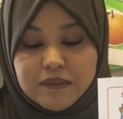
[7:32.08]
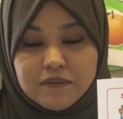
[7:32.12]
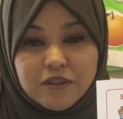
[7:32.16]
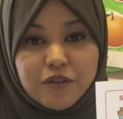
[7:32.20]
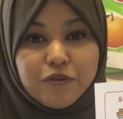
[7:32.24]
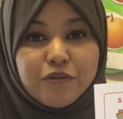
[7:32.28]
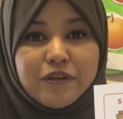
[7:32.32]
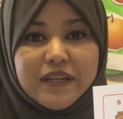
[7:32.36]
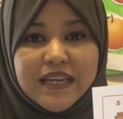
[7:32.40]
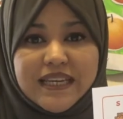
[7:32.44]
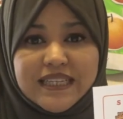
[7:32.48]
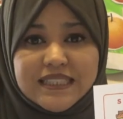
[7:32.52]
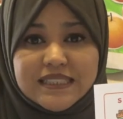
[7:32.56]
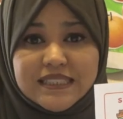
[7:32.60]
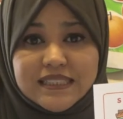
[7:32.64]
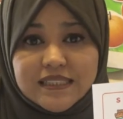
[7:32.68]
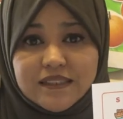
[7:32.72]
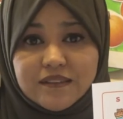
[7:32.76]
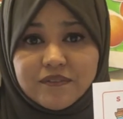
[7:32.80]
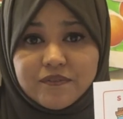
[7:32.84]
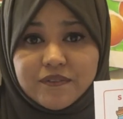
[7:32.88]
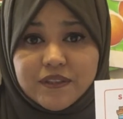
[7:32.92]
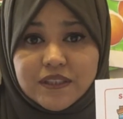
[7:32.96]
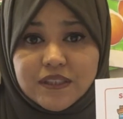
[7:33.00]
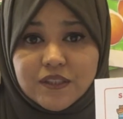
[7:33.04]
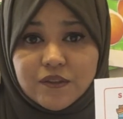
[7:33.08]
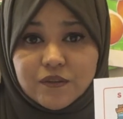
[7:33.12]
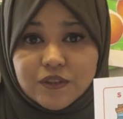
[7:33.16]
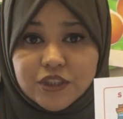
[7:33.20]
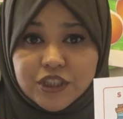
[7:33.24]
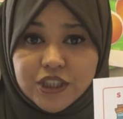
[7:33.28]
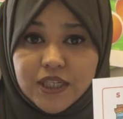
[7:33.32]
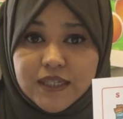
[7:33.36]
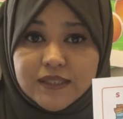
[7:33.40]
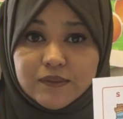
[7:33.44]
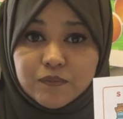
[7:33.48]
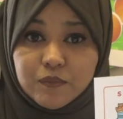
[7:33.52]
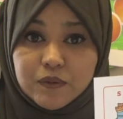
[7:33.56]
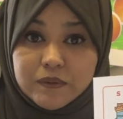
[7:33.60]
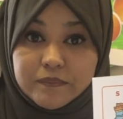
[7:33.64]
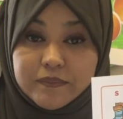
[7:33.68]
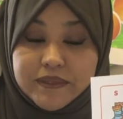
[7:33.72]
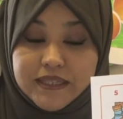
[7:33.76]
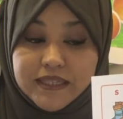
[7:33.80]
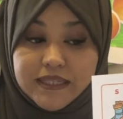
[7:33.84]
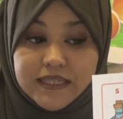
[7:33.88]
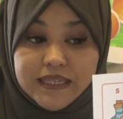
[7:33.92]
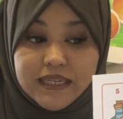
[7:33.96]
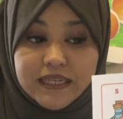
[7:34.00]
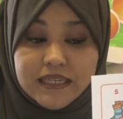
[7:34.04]
creative, and your child will
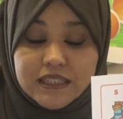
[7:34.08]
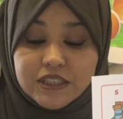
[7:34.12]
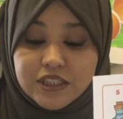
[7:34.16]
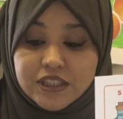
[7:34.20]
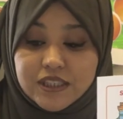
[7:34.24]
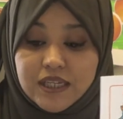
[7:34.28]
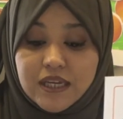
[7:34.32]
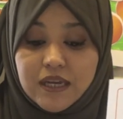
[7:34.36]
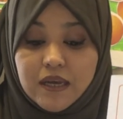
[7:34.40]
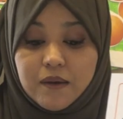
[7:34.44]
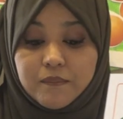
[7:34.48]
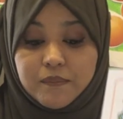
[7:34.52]
be engaged.